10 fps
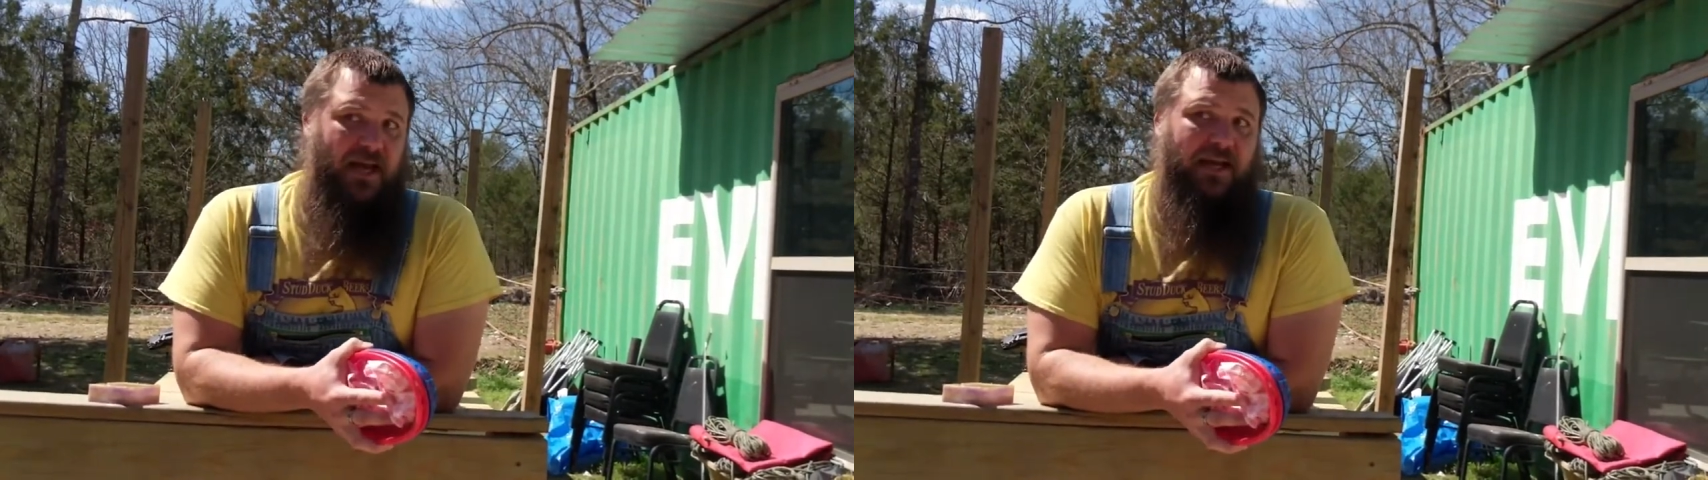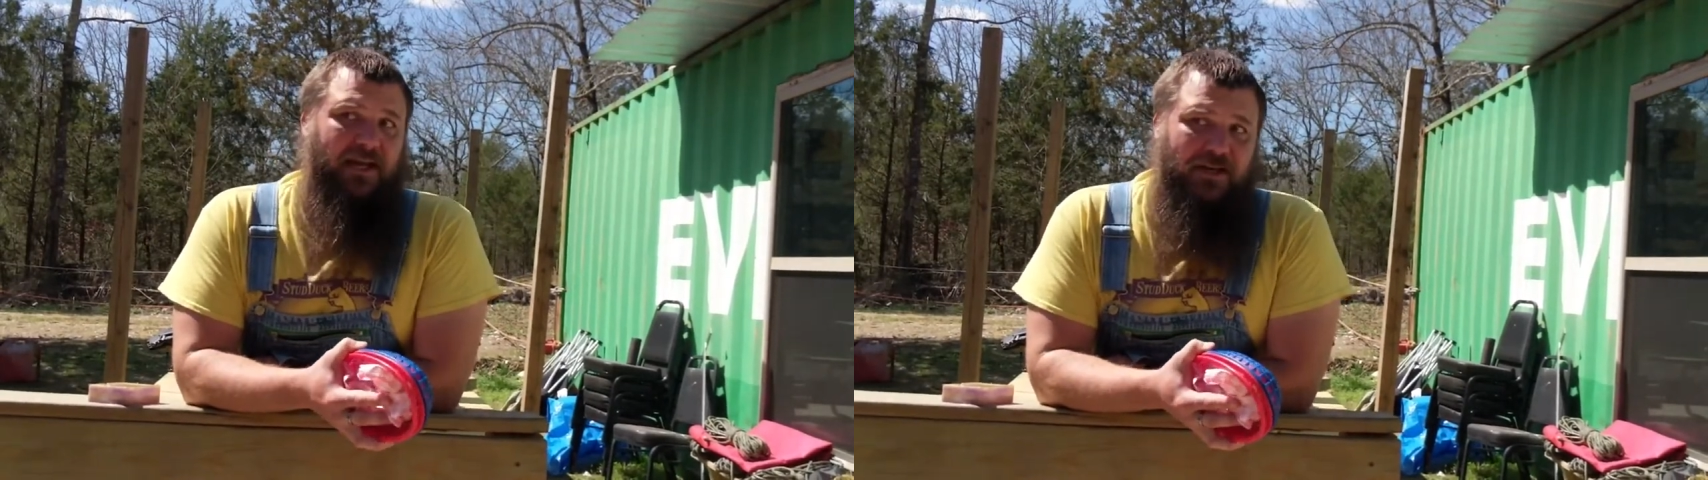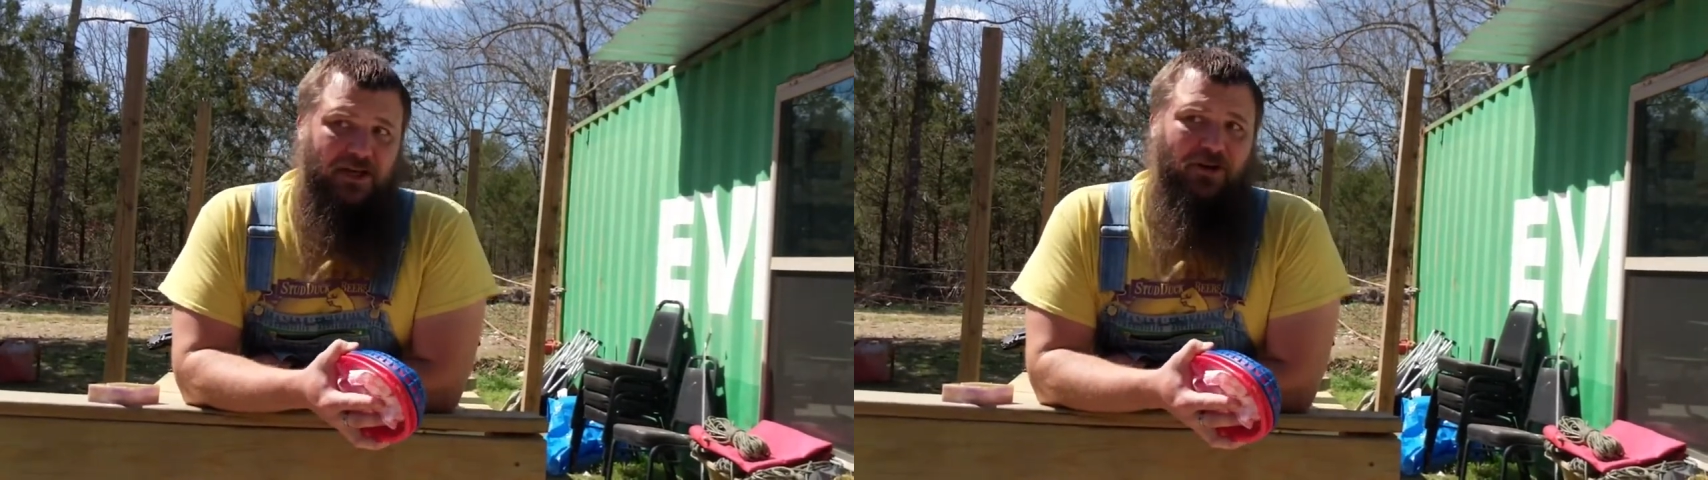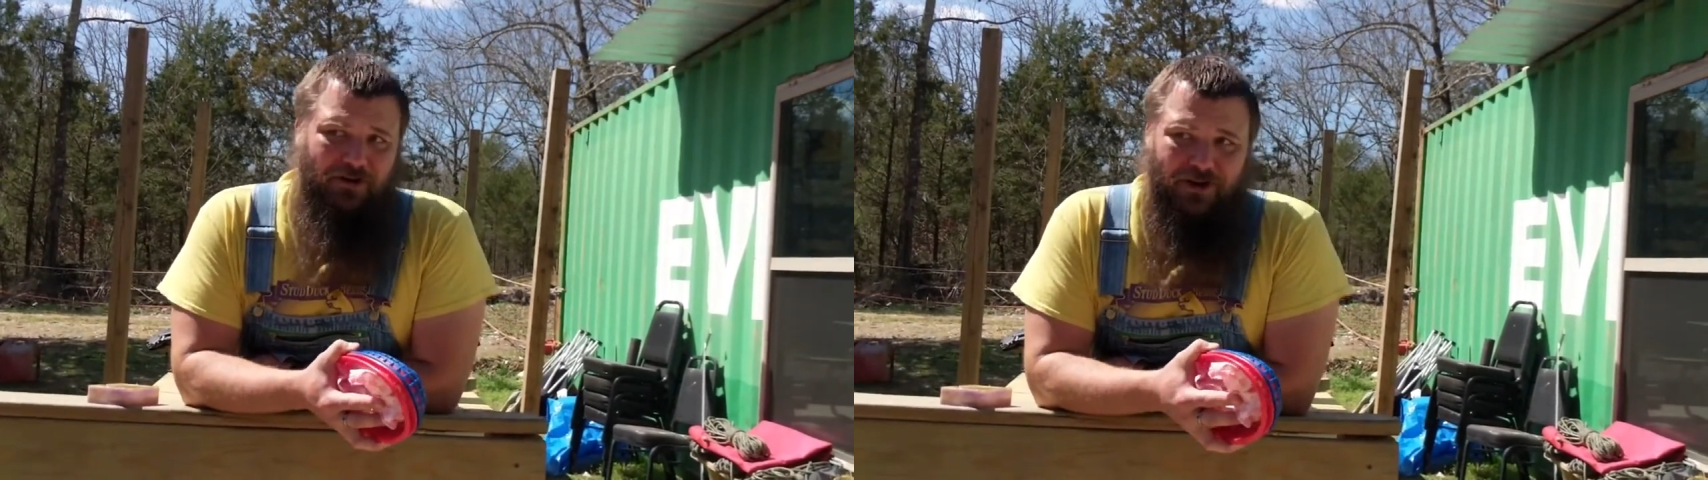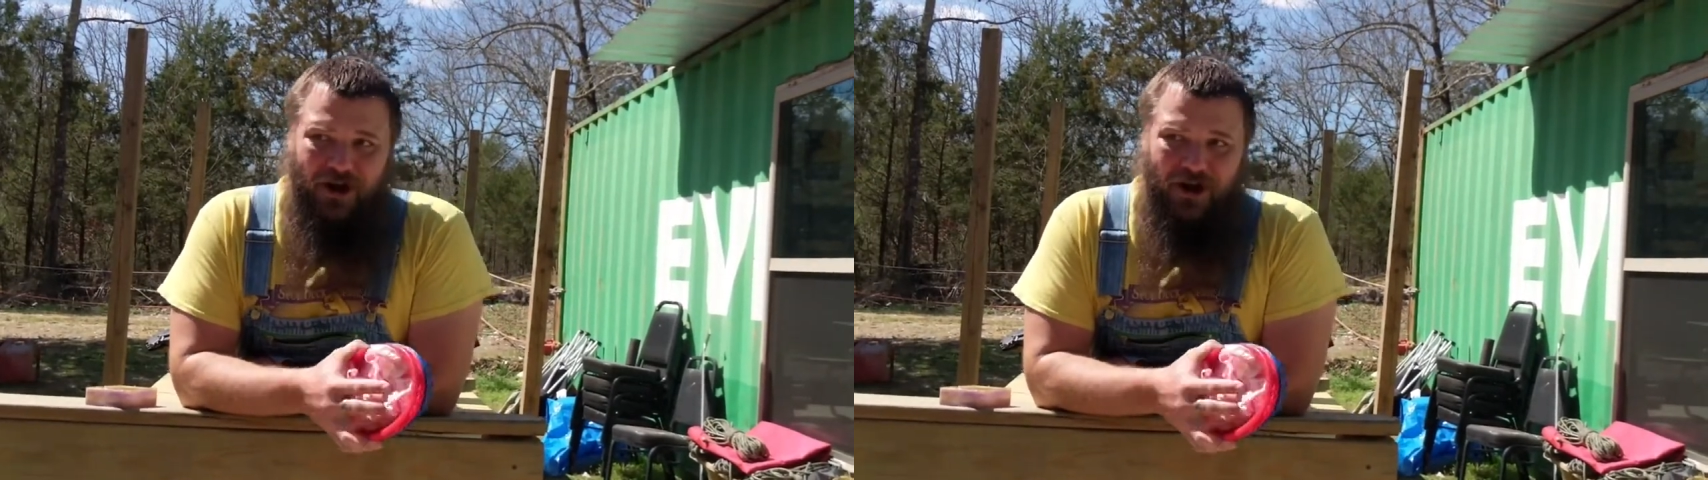second year. Yeah. You